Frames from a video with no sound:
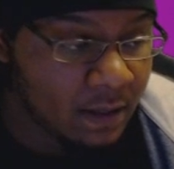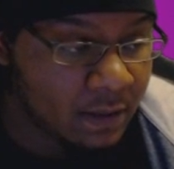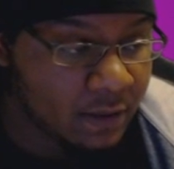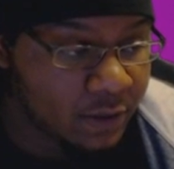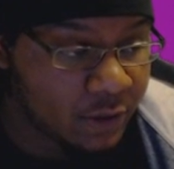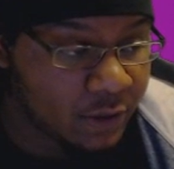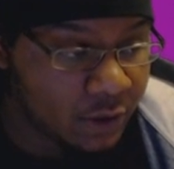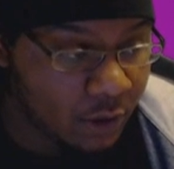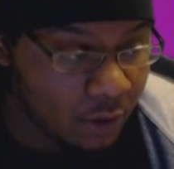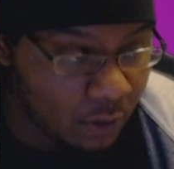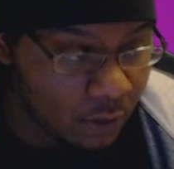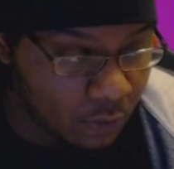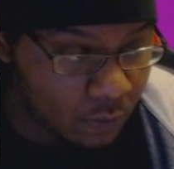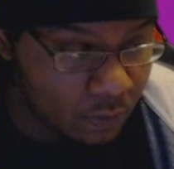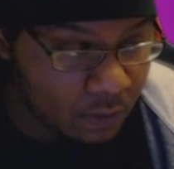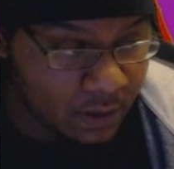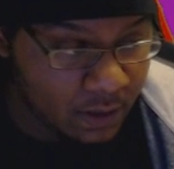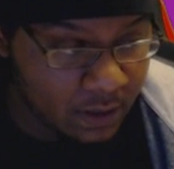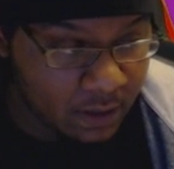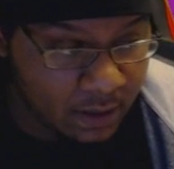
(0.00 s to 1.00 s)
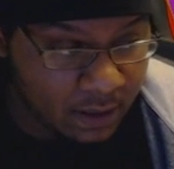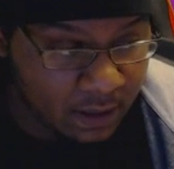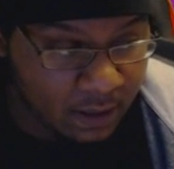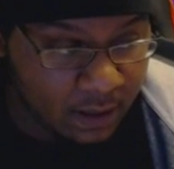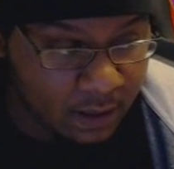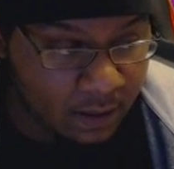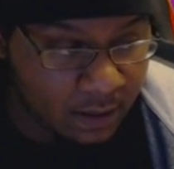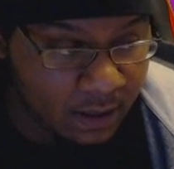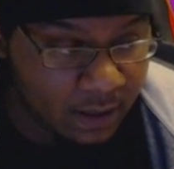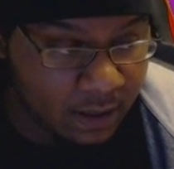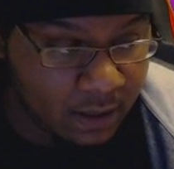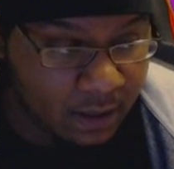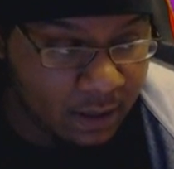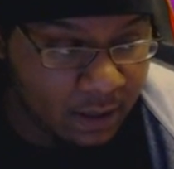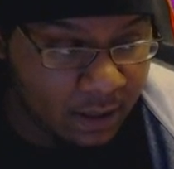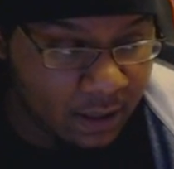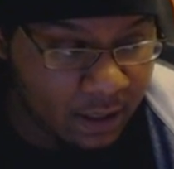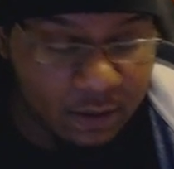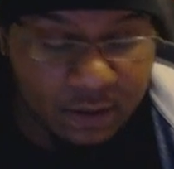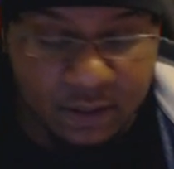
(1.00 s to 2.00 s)
So
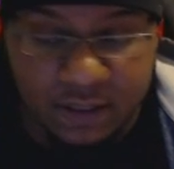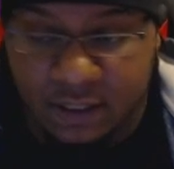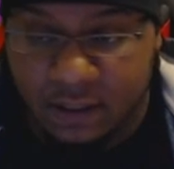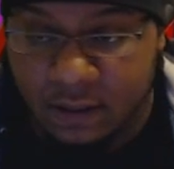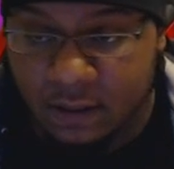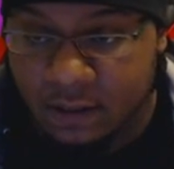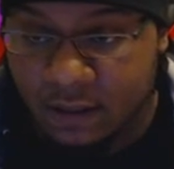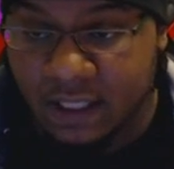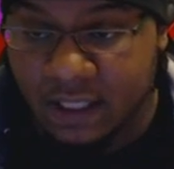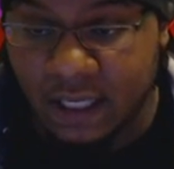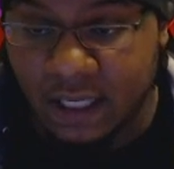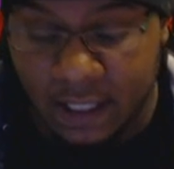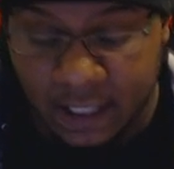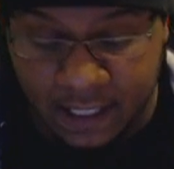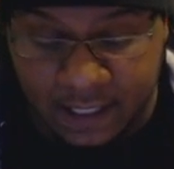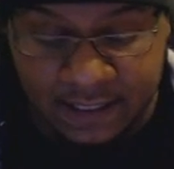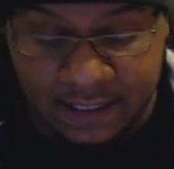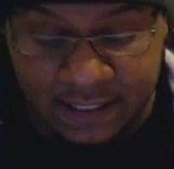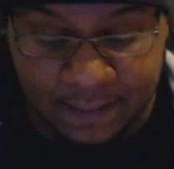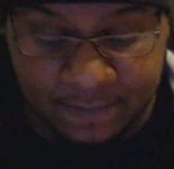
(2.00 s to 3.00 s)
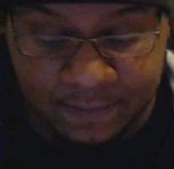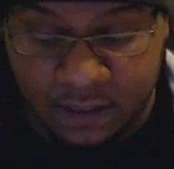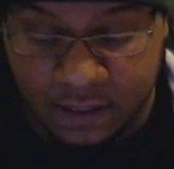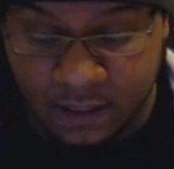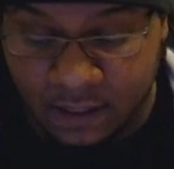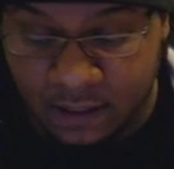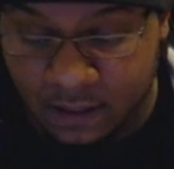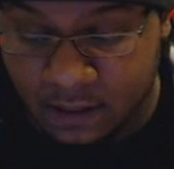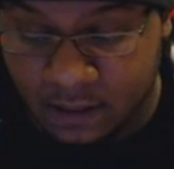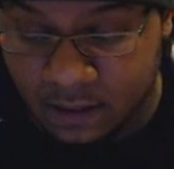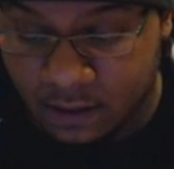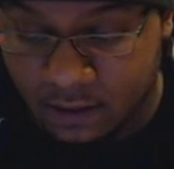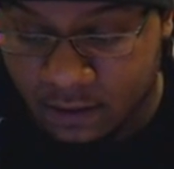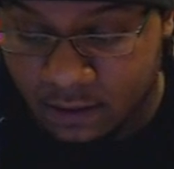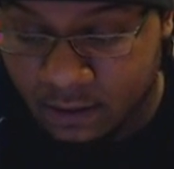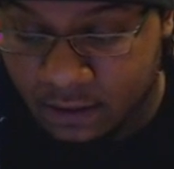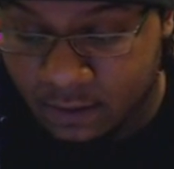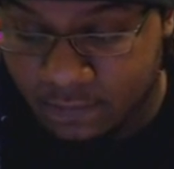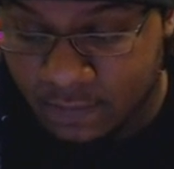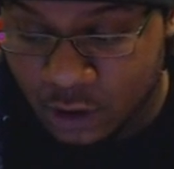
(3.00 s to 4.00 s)
Elza accepts the
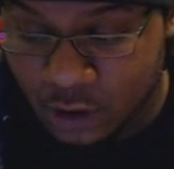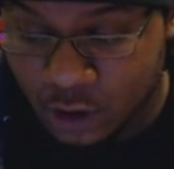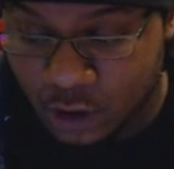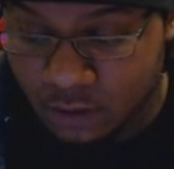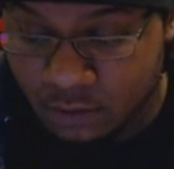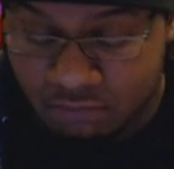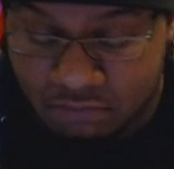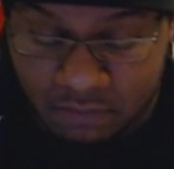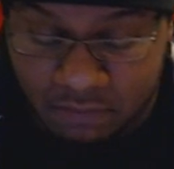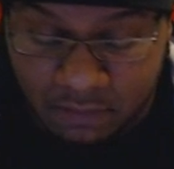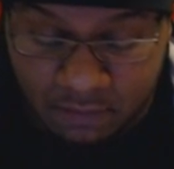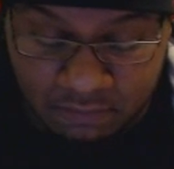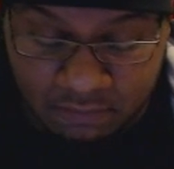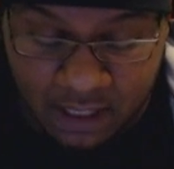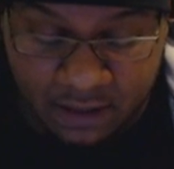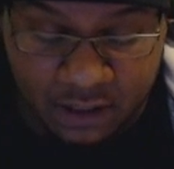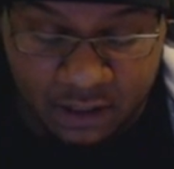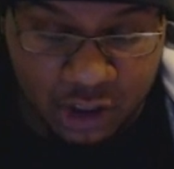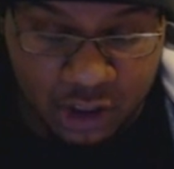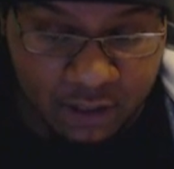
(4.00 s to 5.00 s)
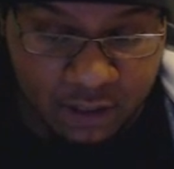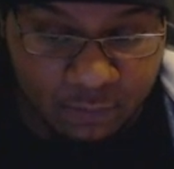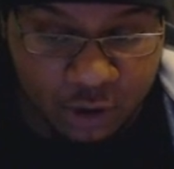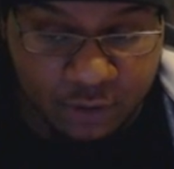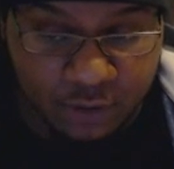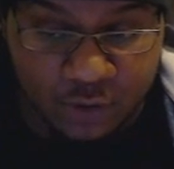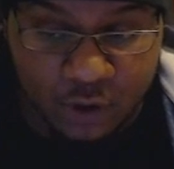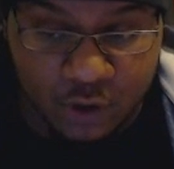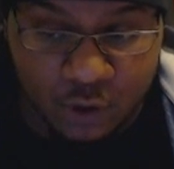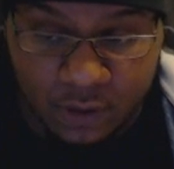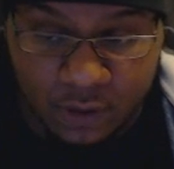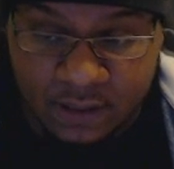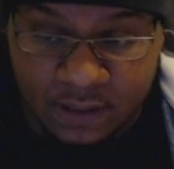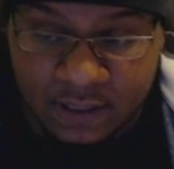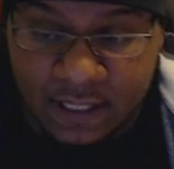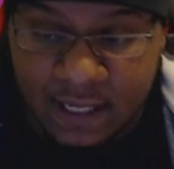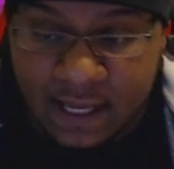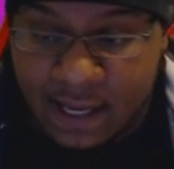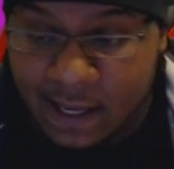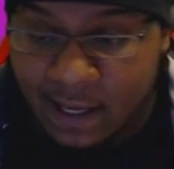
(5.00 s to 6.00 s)
mission, not that she had much of a choice,
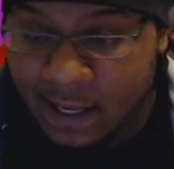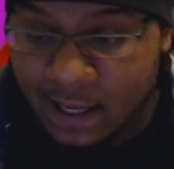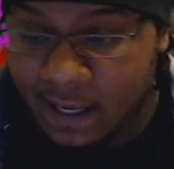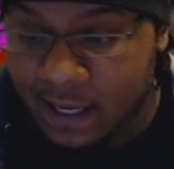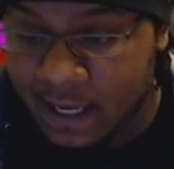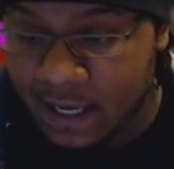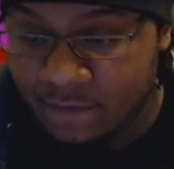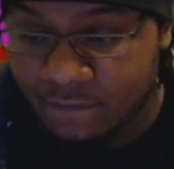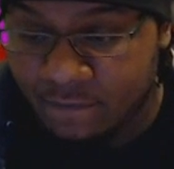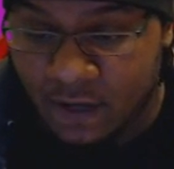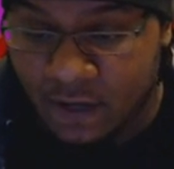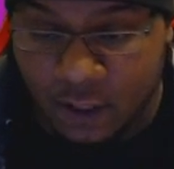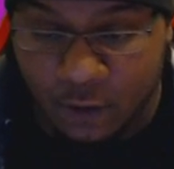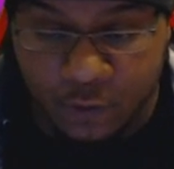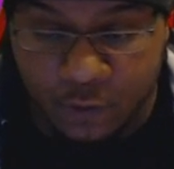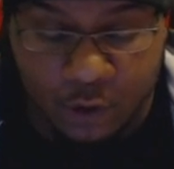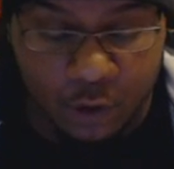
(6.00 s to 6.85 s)
and follows her